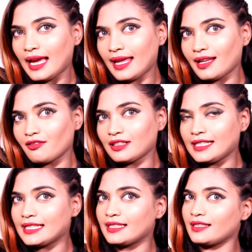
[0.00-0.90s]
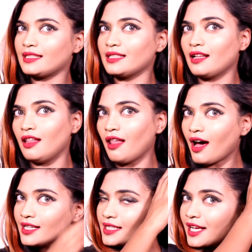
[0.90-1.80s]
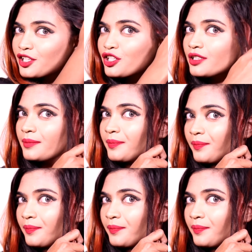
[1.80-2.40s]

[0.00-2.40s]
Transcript: And now release this last section.